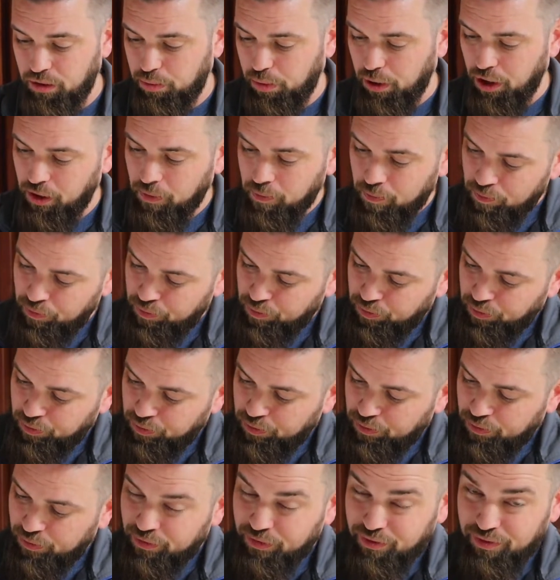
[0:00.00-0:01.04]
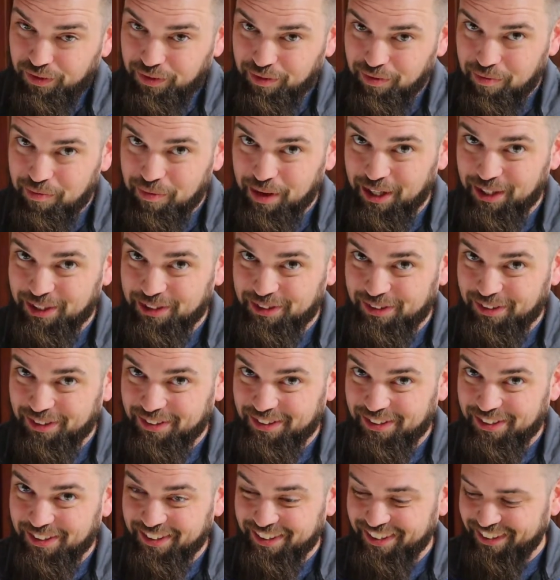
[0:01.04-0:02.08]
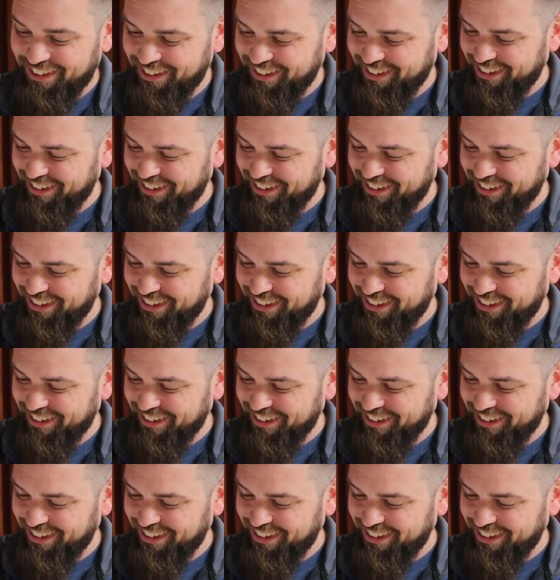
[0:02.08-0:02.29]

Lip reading: but man, this looks good.